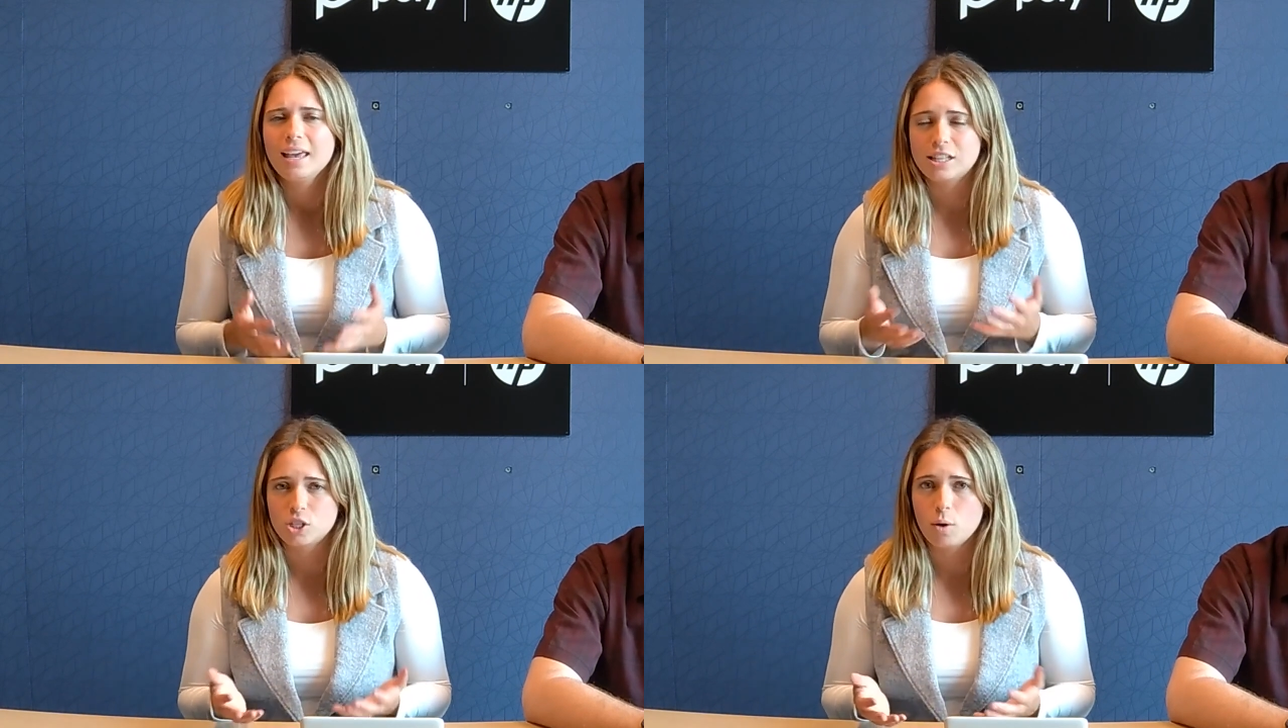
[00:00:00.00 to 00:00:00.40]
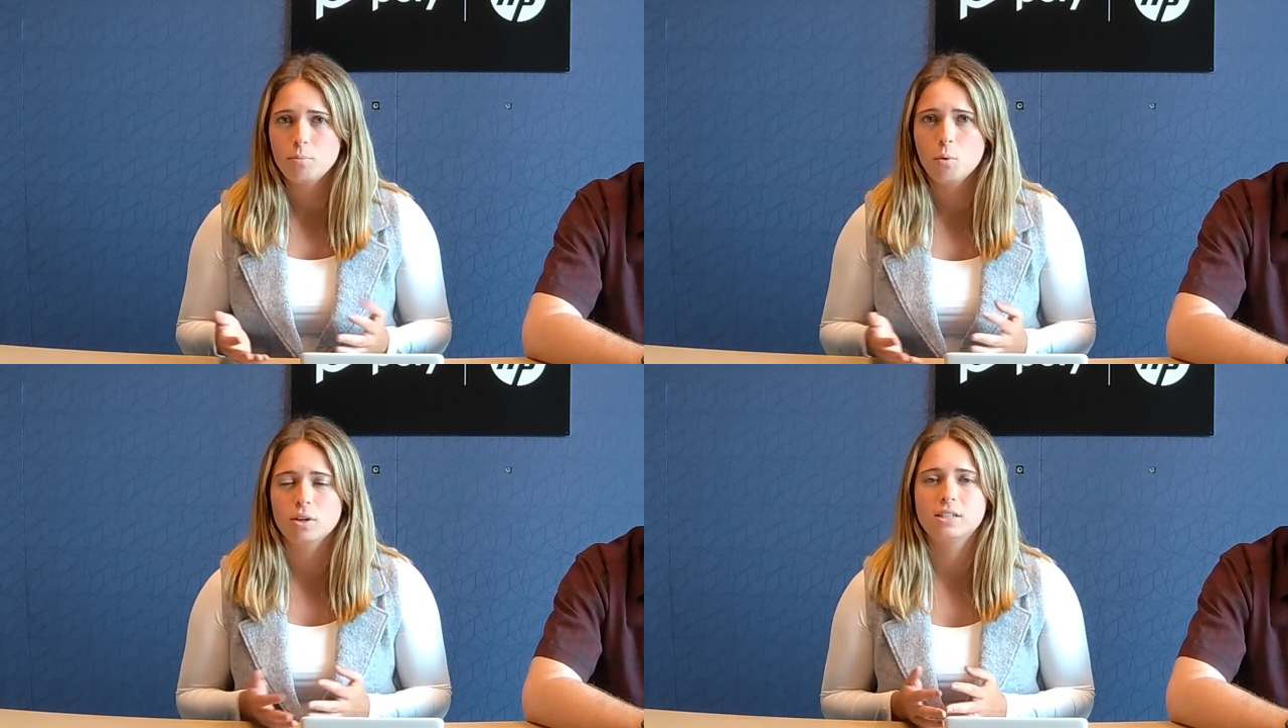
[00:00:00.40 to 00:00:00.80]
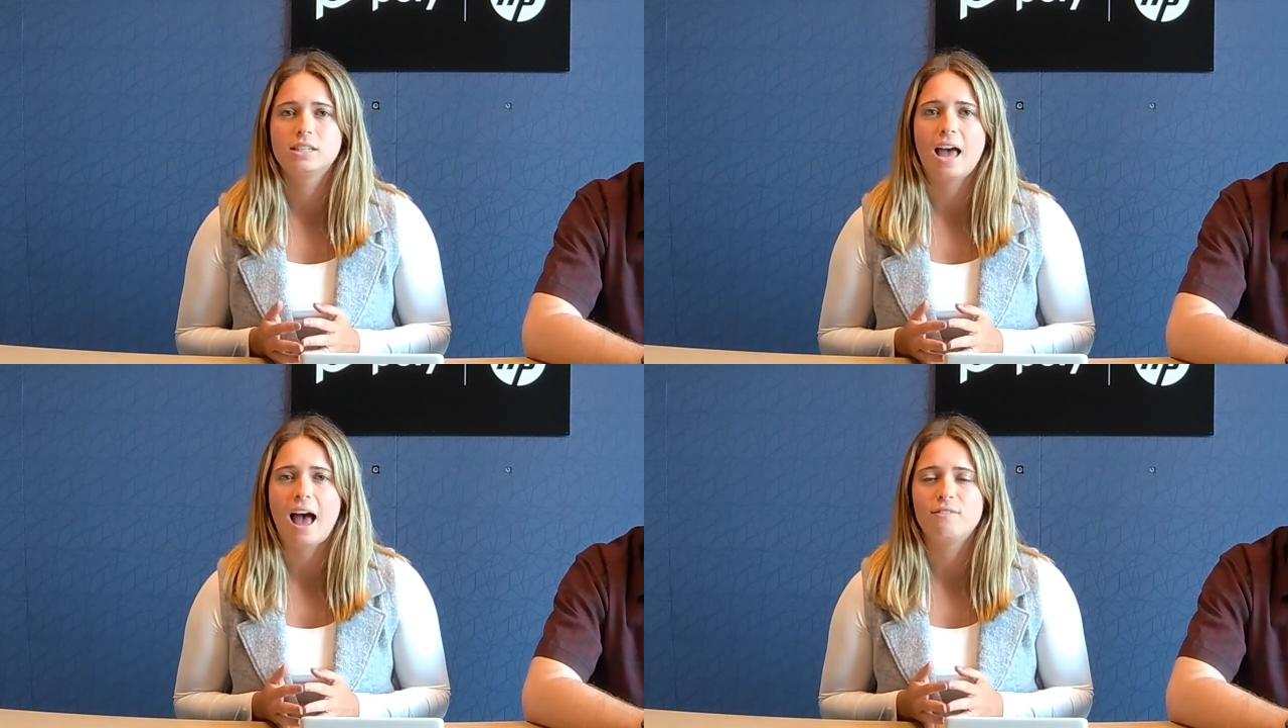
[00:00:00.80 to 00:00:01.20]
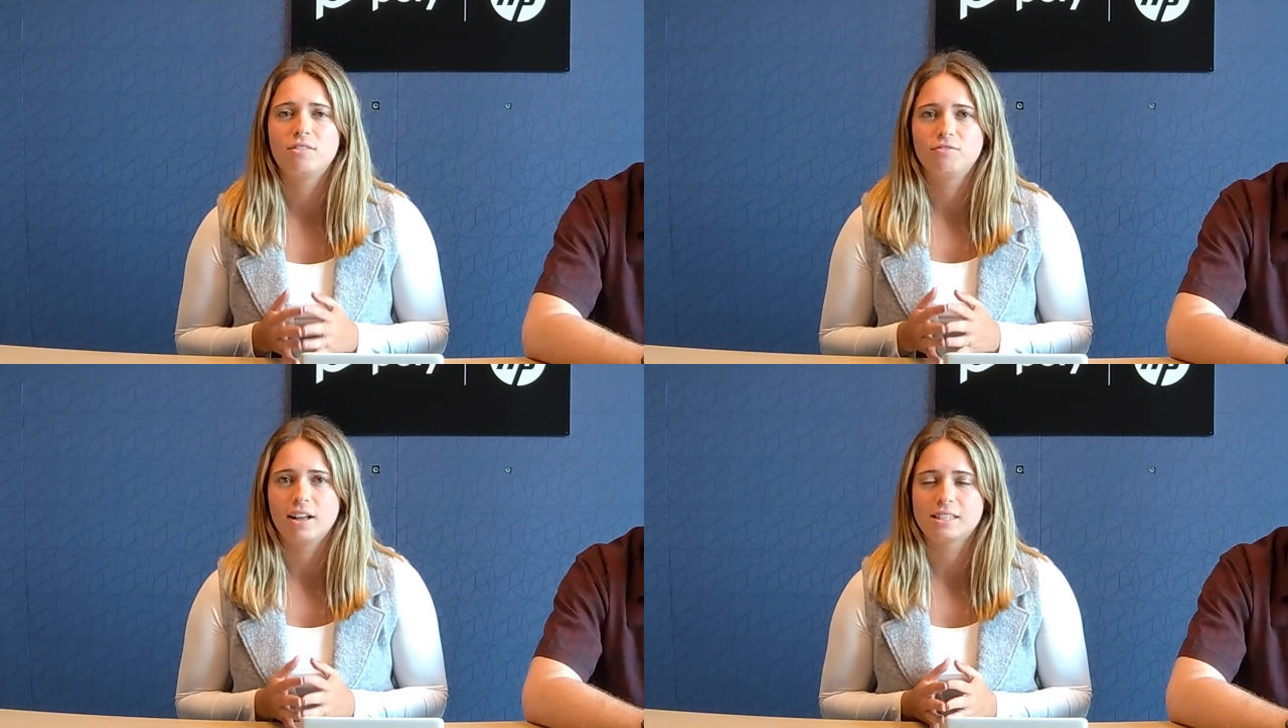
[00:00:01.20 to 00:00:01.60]
It's so important to have
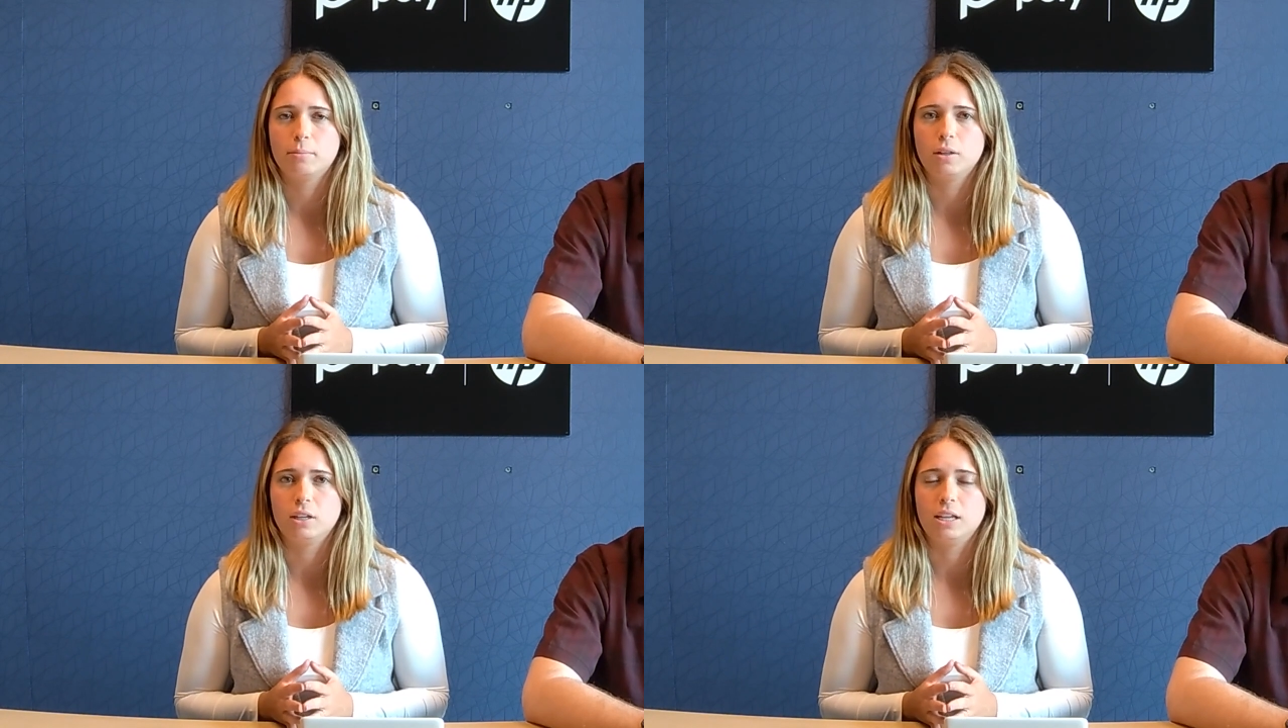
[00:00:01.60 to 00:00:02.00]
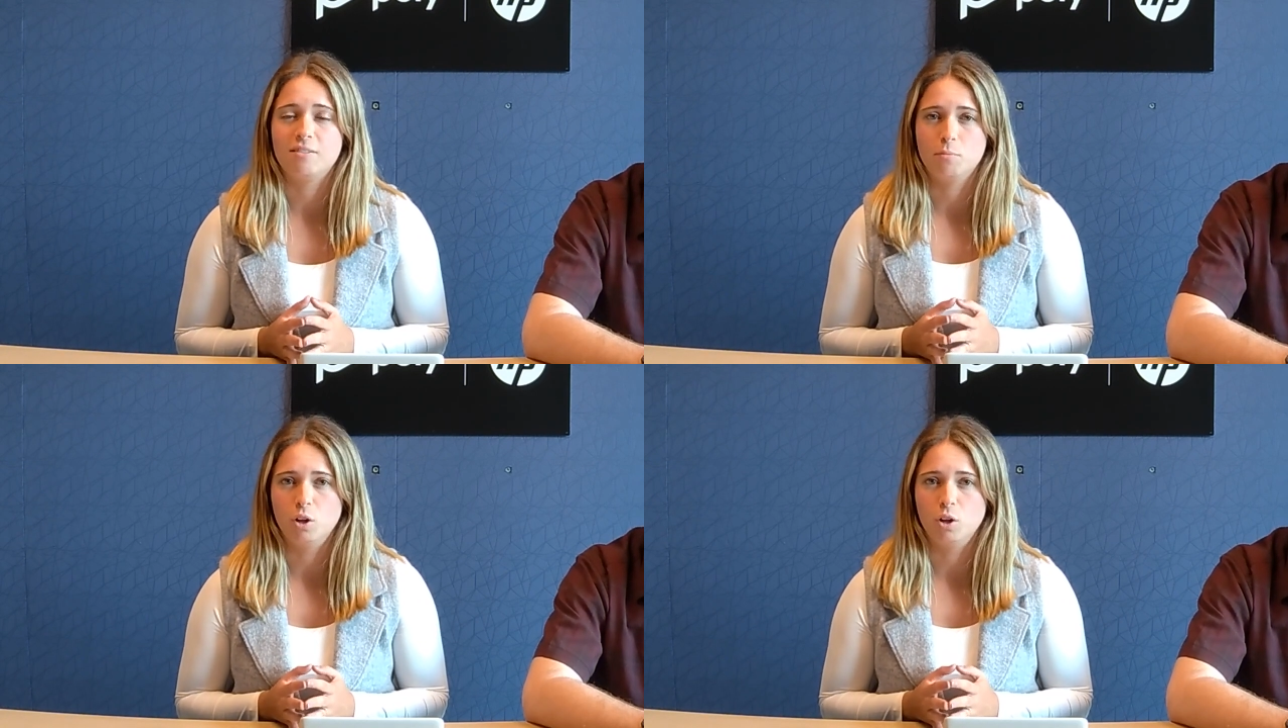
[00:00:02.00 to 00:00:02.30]
the flexibility of